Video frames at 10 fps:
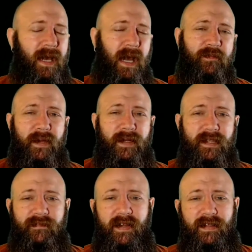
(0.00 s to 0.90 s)
Everybody's
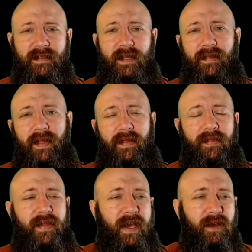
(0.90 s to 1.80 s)
convinced
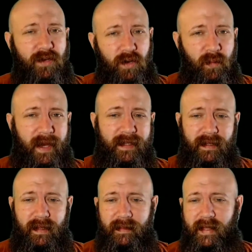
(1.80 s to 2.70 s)
that they are correct
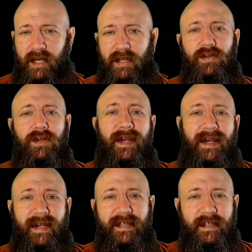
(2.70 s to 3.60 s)
and that the other
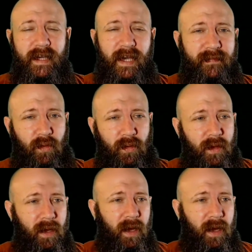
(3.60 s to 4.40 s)
is evil.